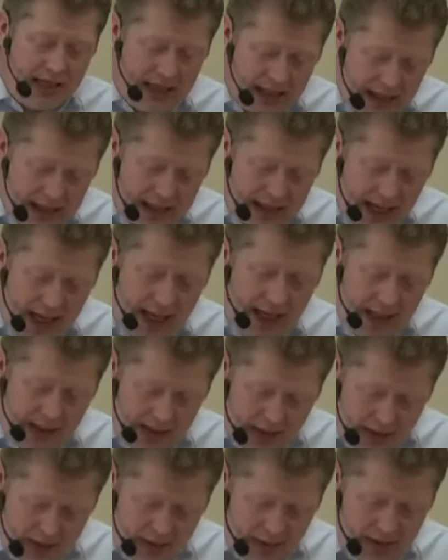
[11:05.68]
He
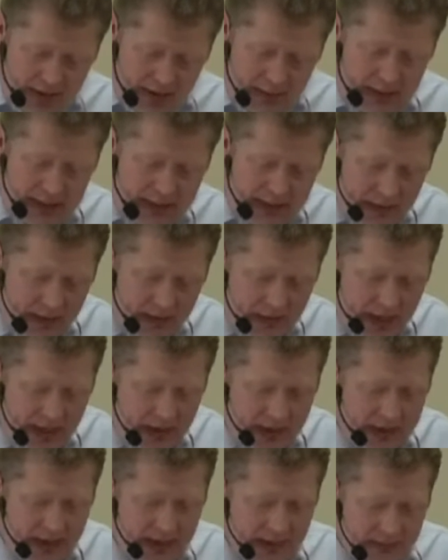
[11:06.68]
engaged with the people
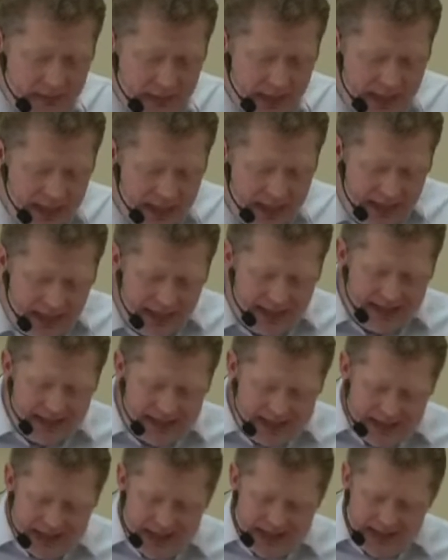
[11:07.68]
around him. And
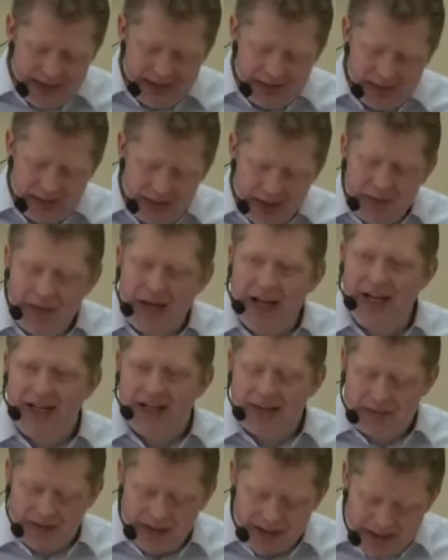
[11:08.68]
he did it in three
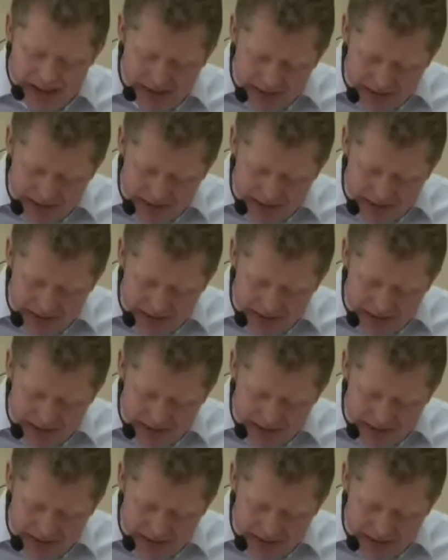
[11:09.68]
ways. Verse